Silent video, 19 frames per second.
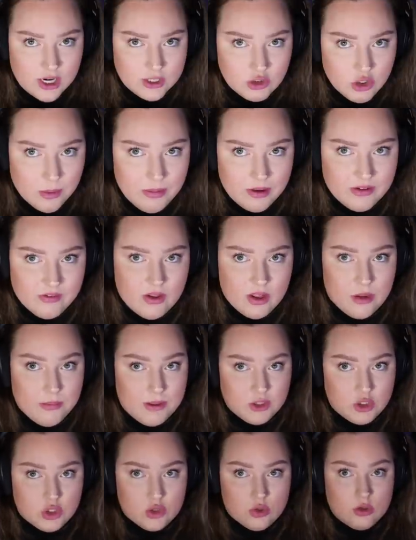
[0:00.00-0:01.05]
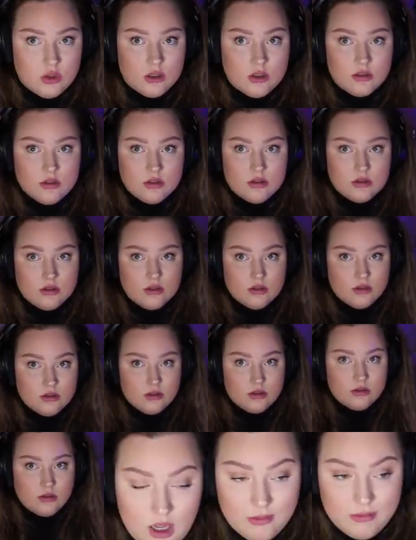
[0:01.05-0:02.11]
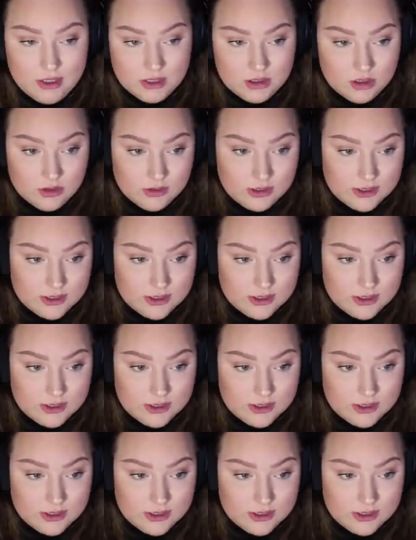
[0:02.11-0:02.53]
I drop out of elementary school? I'm gonna do